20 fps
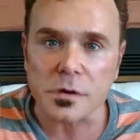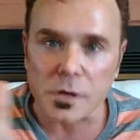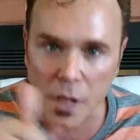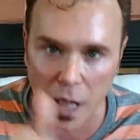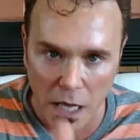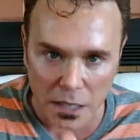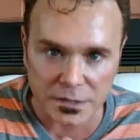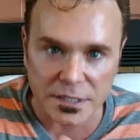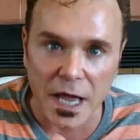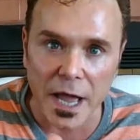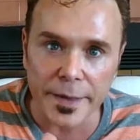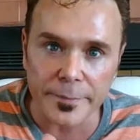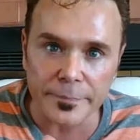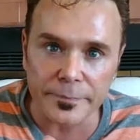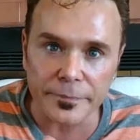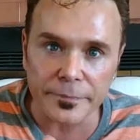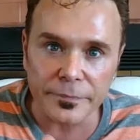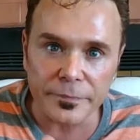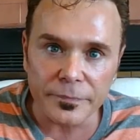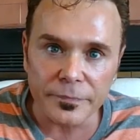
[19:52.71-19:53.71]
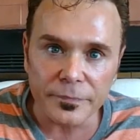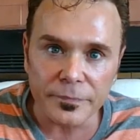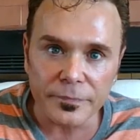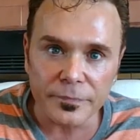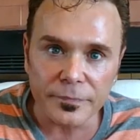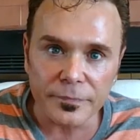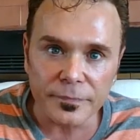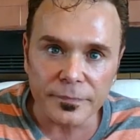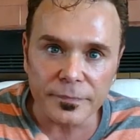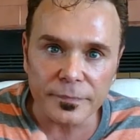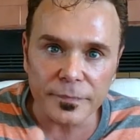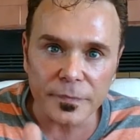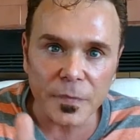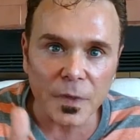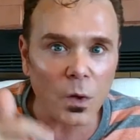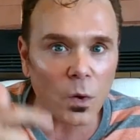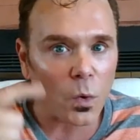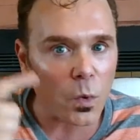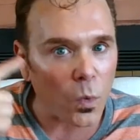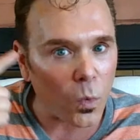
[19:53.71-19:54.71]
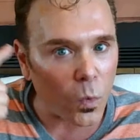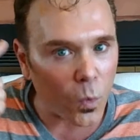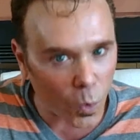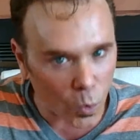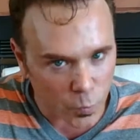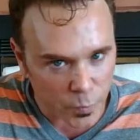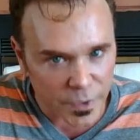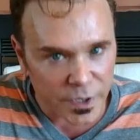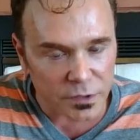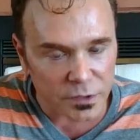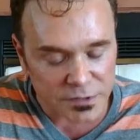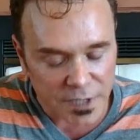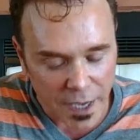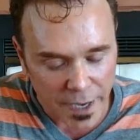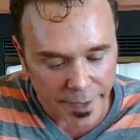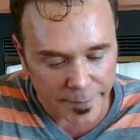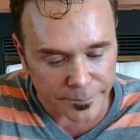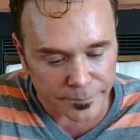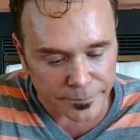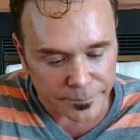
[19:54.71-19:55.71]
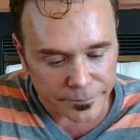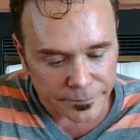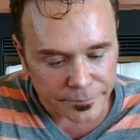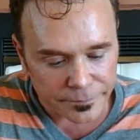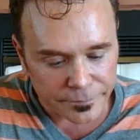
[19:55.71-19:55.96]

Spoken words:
Clock time or real time?